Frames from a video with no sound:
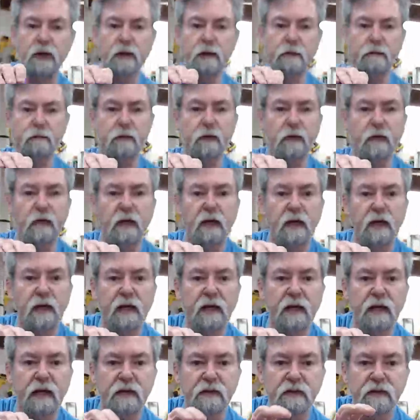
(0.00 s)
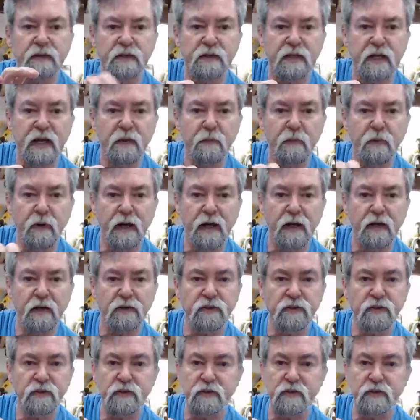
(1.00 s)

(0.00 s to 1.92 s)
in, and it has the same rounds.